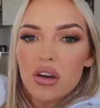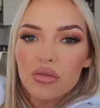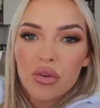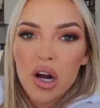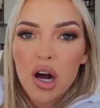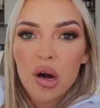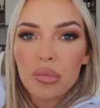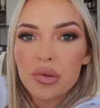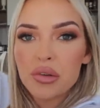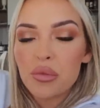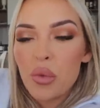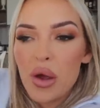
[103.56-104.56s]
rug up
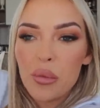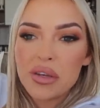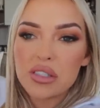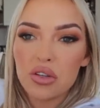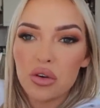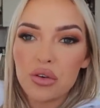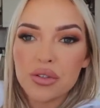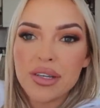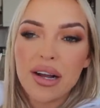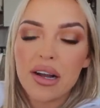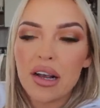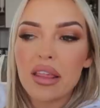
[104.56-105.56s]
and wear winter clothes,
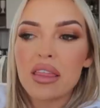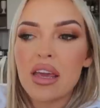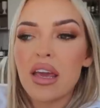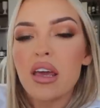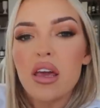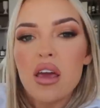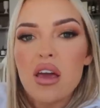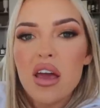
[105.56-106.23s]
that kind of thing.